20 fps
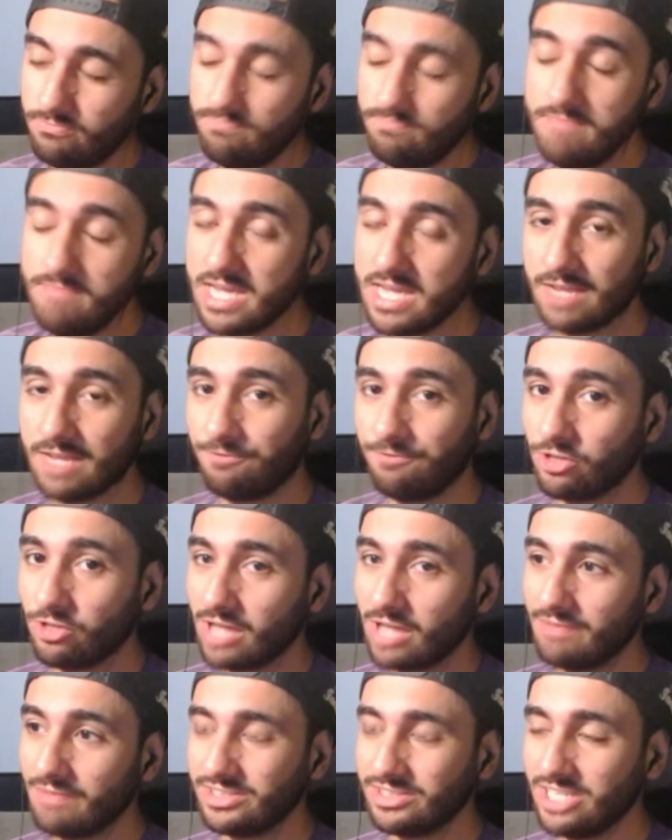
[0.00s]
meaningful
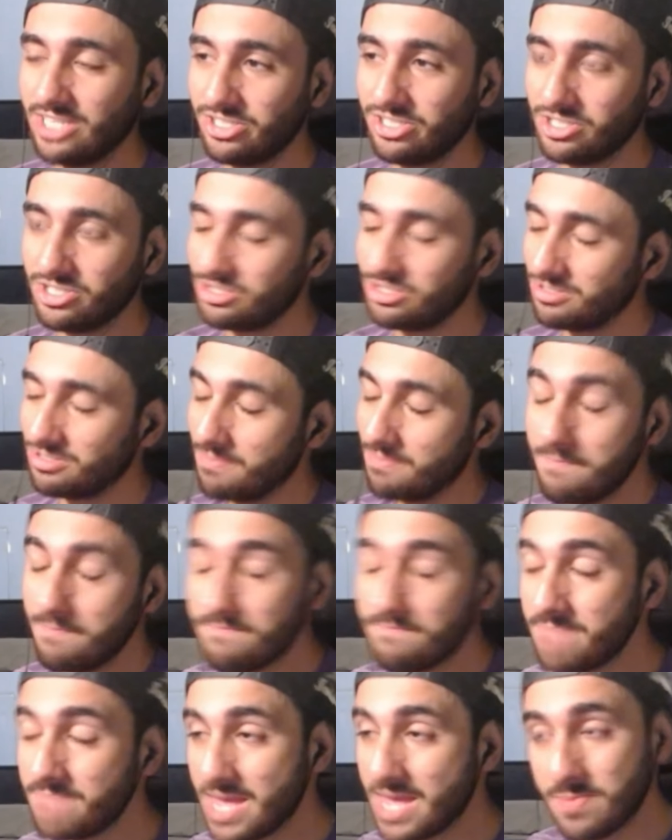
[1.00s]
conversations?
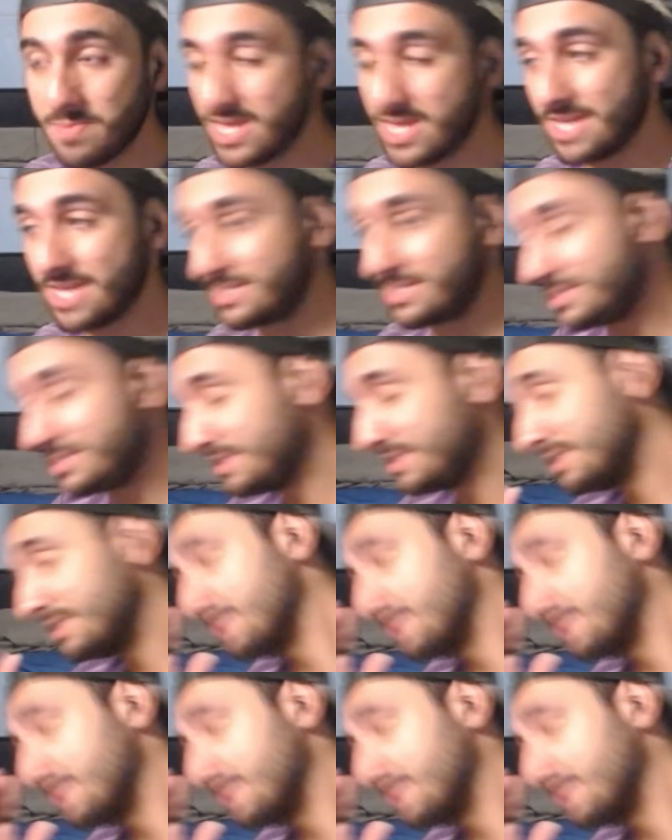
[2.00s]
Maybe it's...